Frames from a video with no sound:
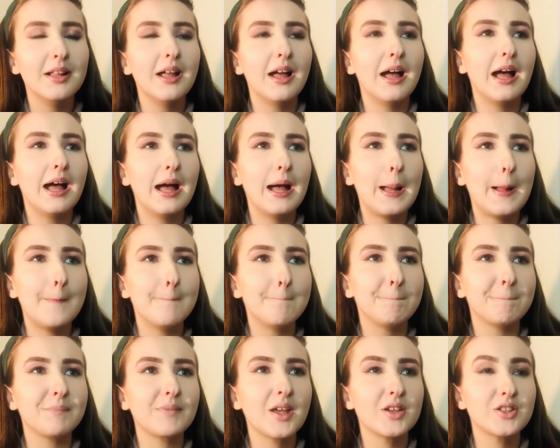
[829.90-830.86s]

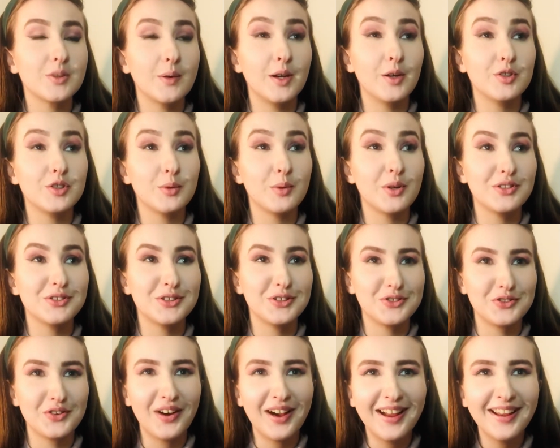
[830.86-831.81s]
So I also watch the
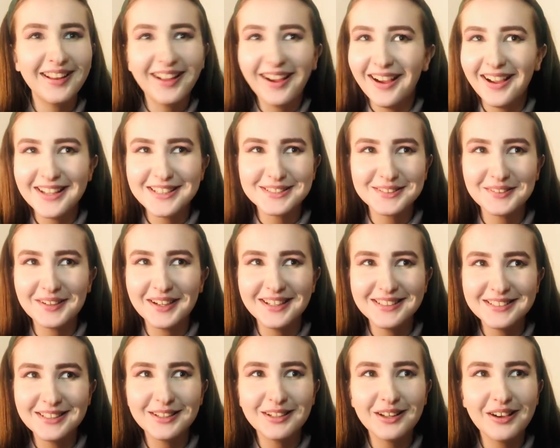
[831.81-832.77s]
Try Guys
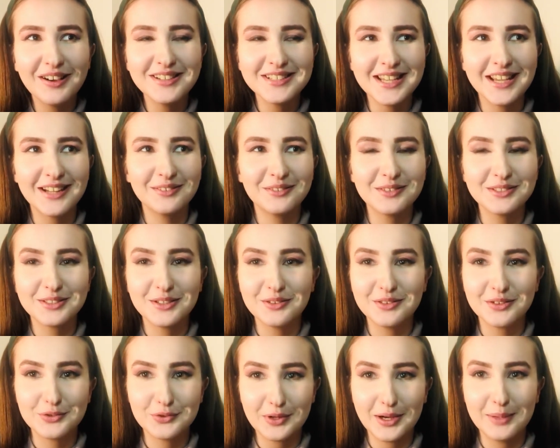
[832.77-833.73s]
quite a lot, and also
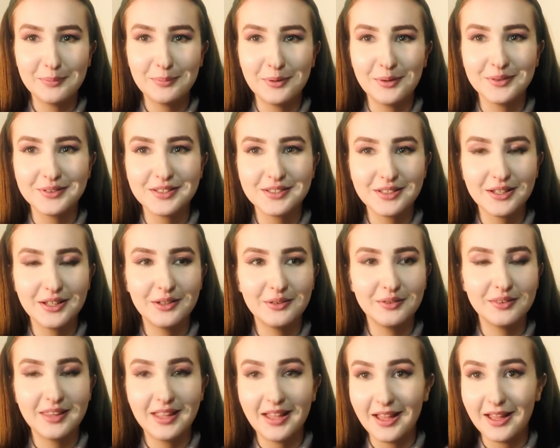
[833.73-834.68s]
the Tripod, so
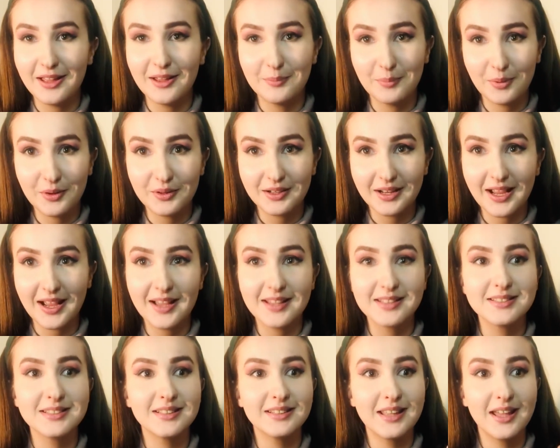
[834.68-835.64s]
their
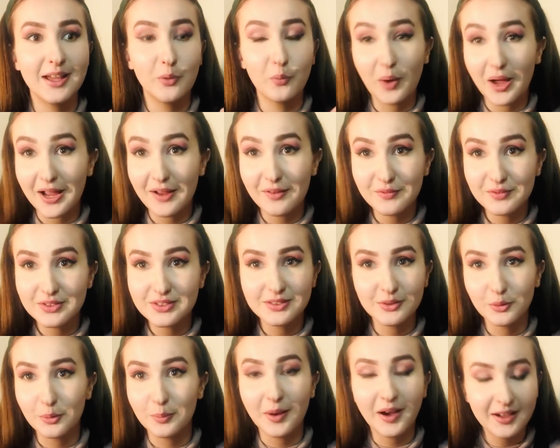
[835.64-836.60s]
podcast, their wives
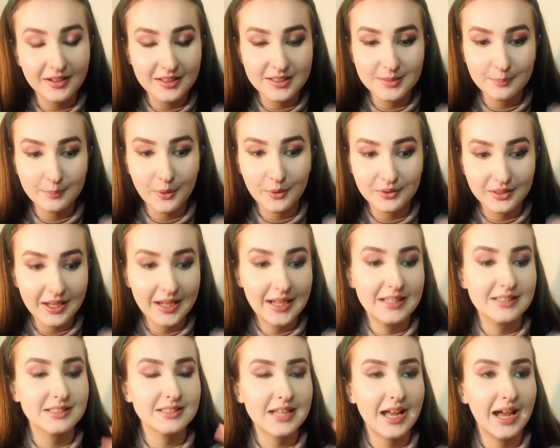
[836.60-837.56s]
or partners
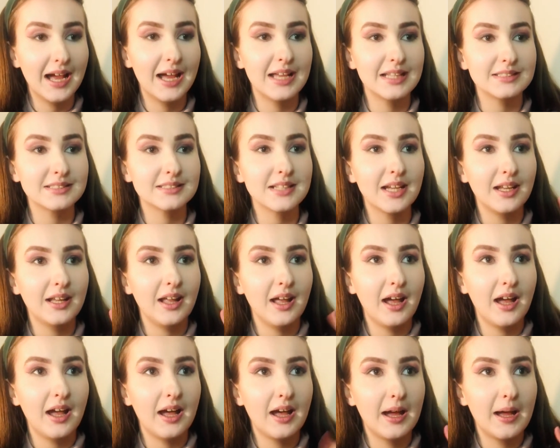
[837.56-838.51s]
podcast,
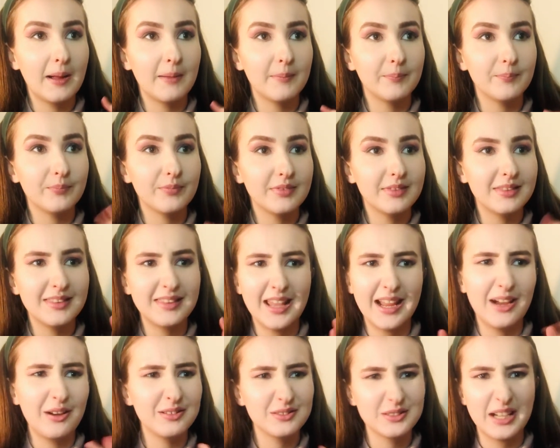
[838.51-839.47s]
and
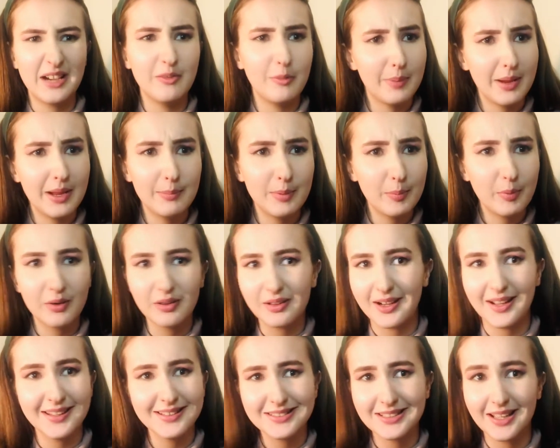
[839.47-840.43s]
they also have a baby
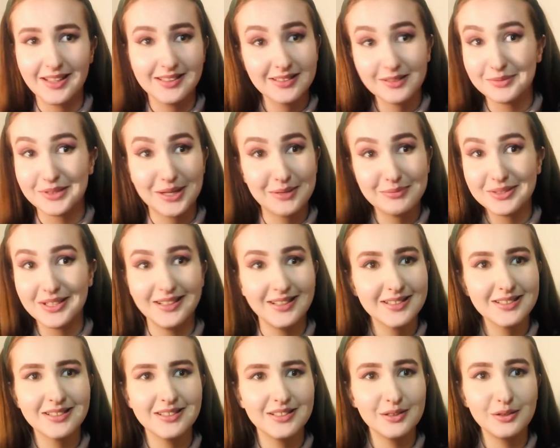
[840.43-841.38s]
podcast that sometimes I
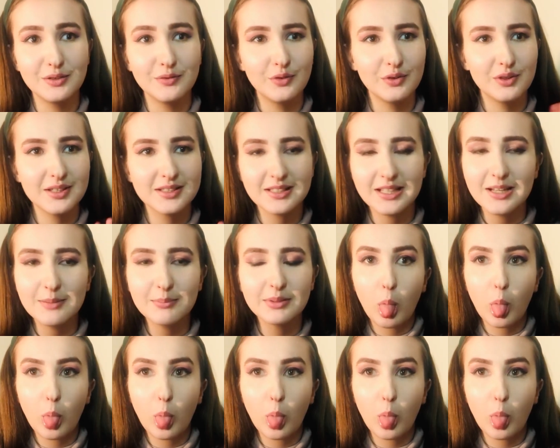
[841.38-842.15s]
listen to fall asleep.